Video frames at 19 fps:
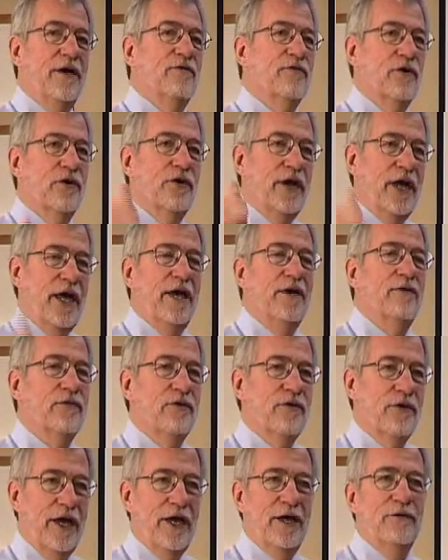ever,
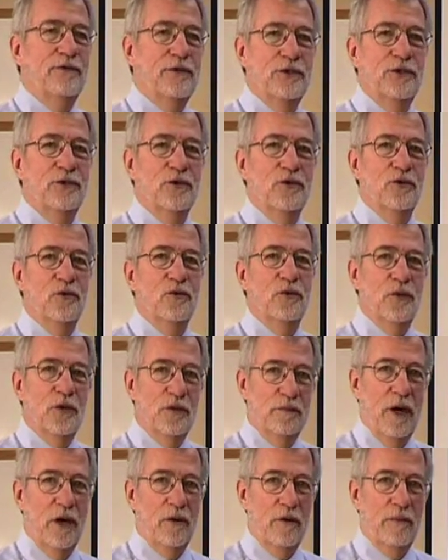ever, ever do
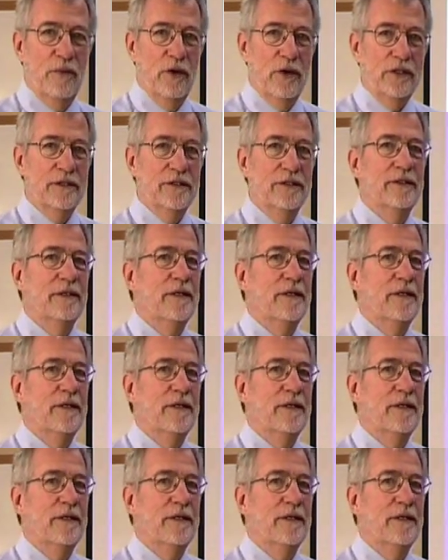with PowerPoint?